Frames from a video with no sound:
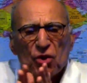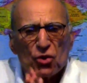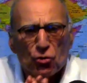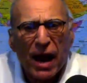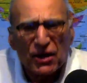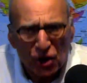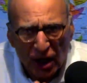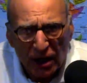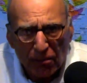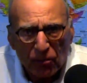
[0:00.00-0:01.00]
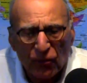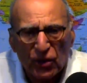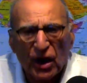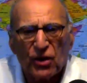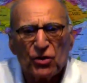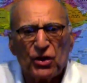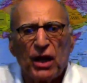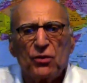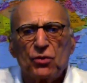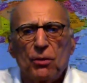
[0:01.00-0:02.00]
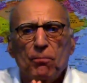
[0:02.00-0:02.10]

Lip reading: a tragedy for the United States.